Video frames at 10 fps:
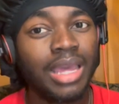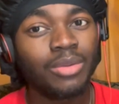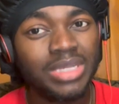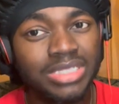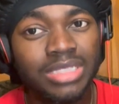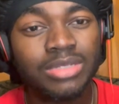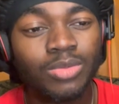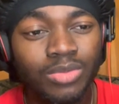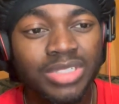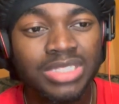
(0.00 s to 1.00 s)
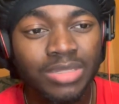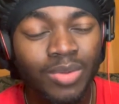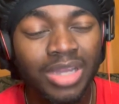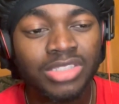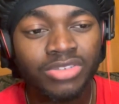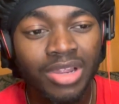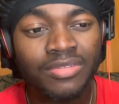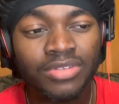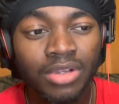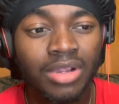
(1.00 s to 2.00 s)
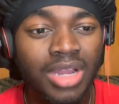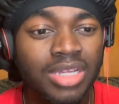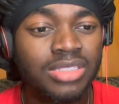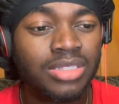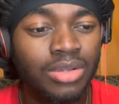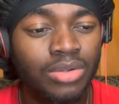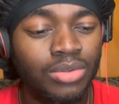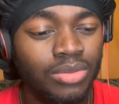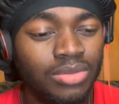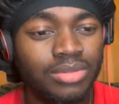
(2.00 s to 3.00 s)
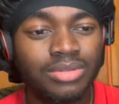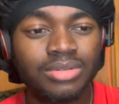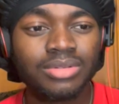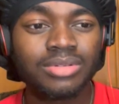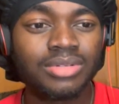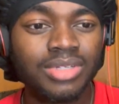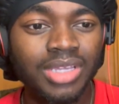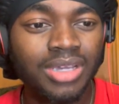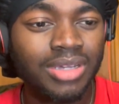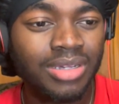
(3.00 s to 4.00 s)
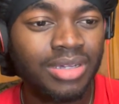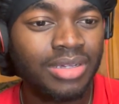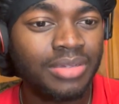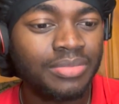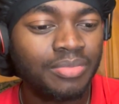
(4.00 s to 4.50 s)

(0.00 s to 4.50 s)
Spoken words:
we see why Drake flew her ass out. Yeah.